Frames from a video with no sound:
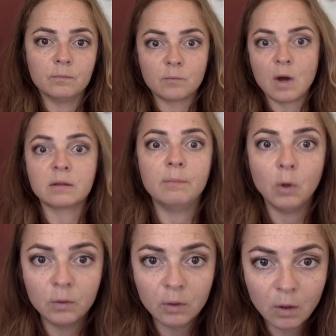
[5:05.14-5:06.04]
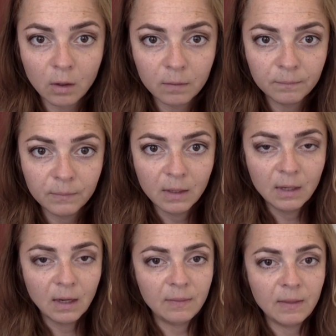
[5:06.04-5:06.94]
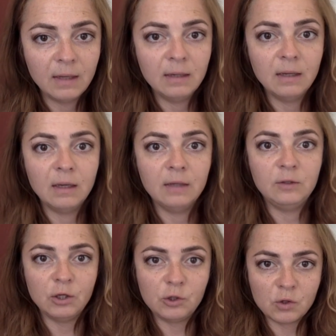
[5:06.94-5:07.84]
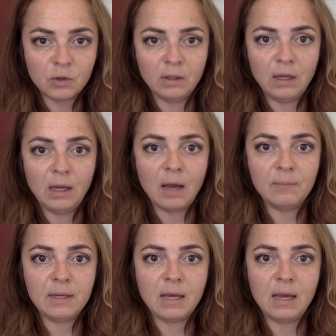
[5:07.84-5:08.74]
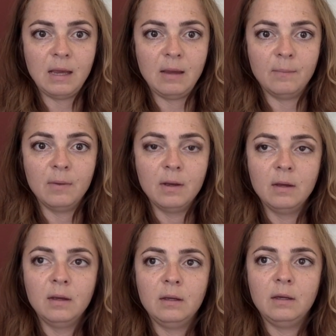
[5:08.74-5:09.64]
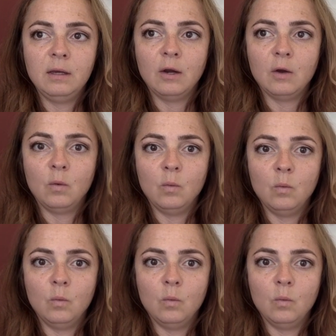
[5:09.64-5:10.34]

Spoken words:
rock the boat at all. And then additionally, I became, you know,